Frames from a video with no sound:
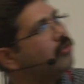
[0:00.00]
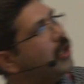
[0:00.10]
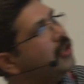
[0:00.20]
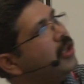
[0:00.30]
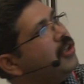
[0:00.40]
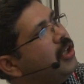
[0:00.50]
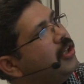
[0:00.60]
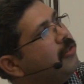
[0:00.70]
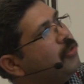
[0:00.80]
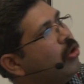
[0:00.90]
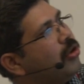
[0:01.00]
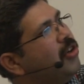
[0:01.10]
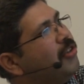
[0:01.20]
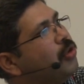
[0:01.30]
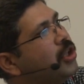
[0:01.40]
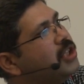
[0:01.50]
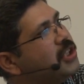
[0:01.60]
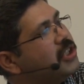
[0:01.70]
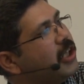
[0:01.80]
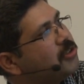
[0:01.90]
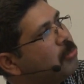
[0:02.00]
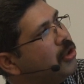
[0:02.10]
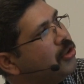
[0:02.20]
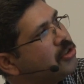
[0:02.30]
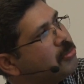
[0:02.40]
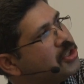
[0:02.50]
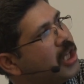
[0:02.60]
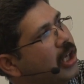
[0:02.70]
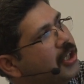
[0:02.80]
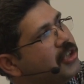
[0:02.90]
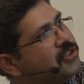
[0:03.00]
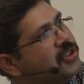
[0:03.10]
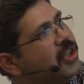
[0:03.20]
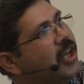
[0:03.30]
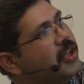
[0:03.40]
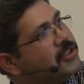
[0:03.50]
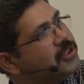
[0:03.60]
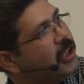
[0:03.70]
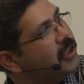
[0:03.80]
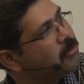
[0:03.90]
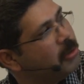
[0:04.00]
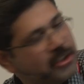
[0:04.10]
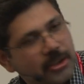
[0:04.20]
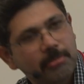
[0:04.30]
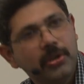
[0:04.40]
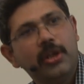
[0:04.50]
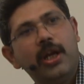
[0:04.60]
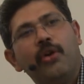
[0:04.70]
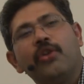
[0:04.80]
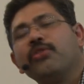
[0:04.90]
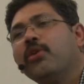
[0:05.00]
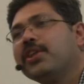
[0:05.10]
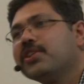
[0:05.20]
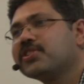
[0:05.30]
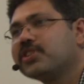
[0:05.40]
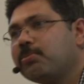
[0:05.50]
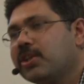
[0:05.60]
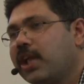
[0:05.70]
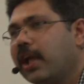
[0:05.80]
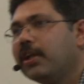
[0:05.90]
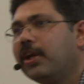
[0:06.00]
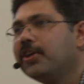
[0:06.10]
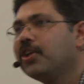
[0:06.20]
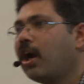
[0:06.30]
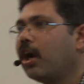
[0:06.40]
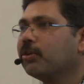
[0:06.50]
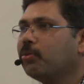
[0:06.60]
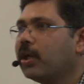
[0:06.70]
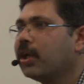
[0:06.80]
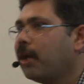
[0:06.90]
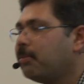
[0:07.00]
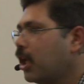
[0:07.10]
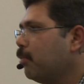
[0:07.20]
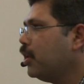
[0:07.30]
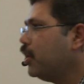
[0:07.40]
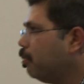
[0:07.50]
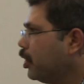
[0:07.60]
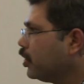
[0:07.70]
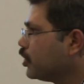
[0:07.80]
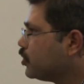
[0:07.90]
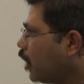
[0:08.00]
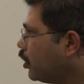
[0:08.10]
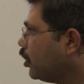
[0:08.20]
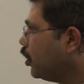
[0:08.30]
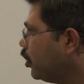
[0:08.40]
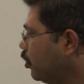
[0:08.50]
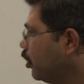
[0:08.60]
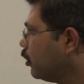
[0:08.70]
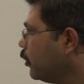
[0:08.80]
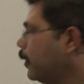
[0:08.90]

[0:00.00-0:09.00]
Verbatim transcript: right? And then if you're a testing expert, your specialty is in salesmanship. Oh, and this is something that I learned the hard way. I became an independent consultant in India.